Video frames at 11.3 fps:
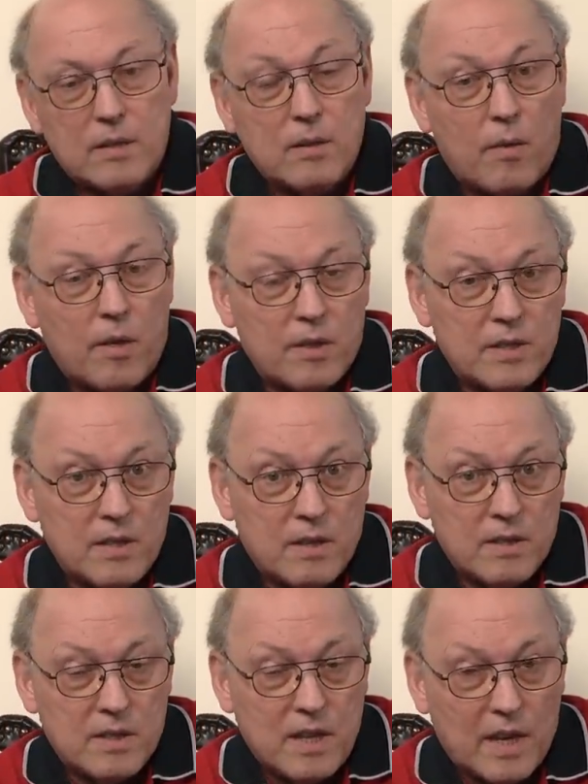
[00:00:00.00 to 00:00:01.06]
So the
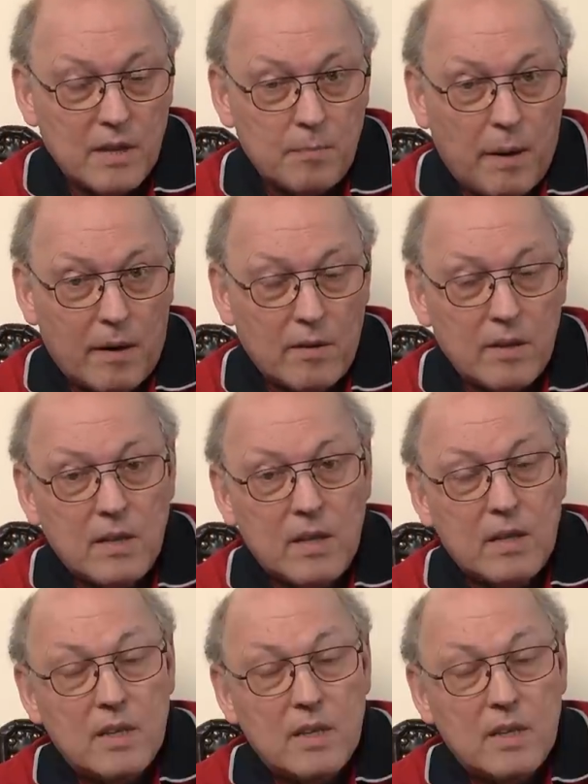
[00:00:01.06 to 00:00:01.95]
second barrel